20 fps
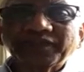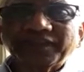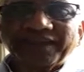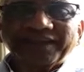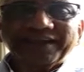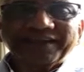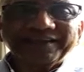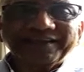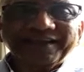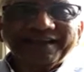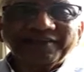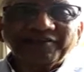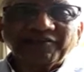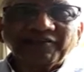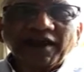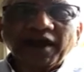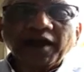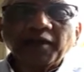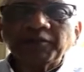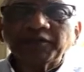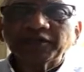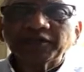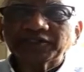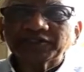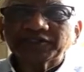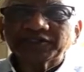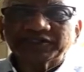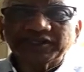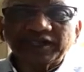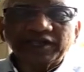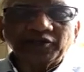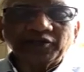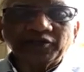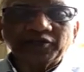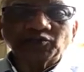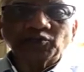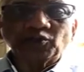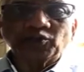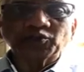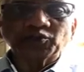And Rama's son
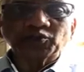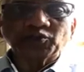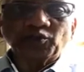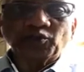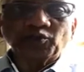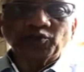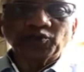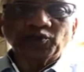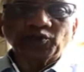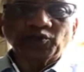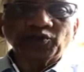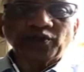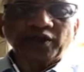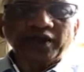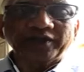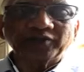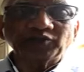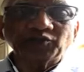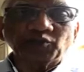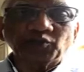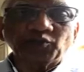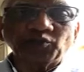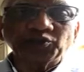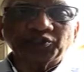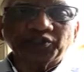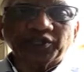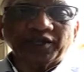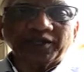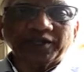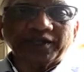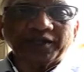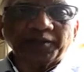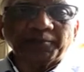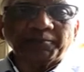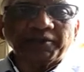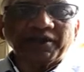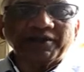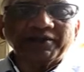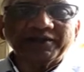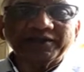is also known as Kusha, and
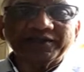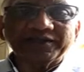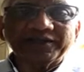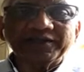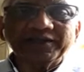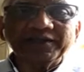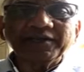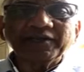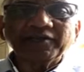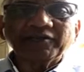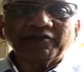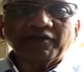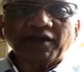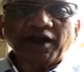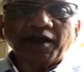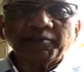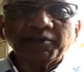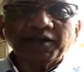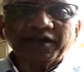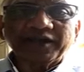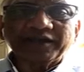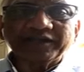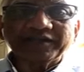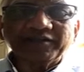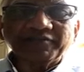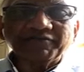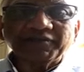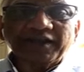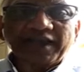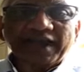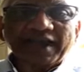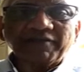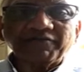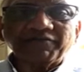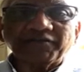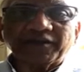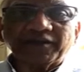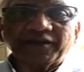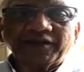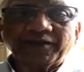apparently Rama had given
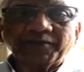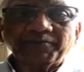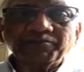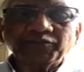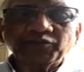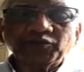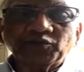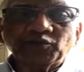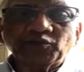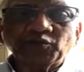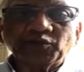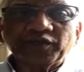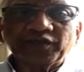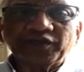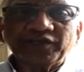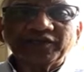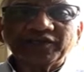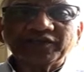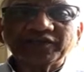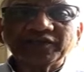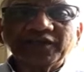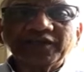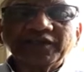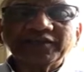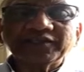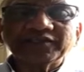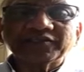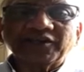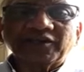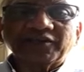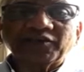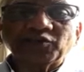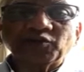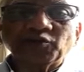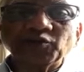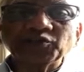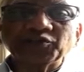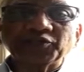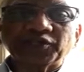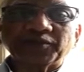Africa to his son
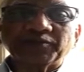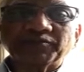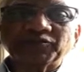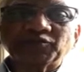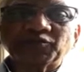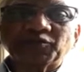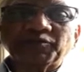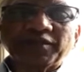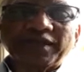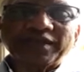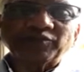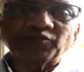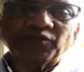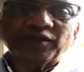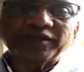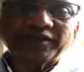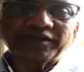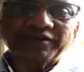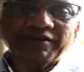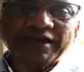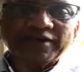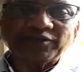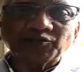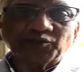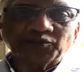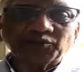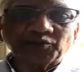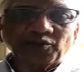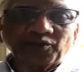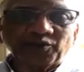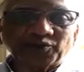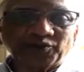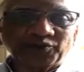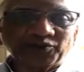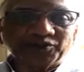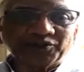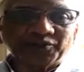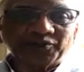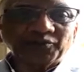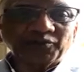Kusha, so that's why the grass was called
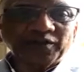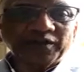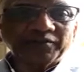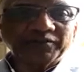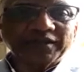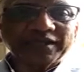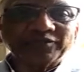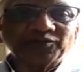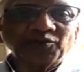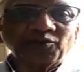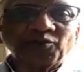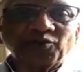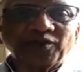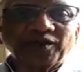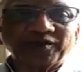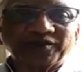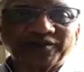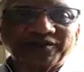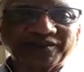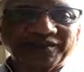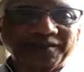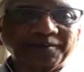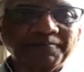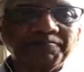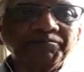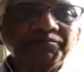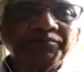Kusha. Well, that's a whole other thing.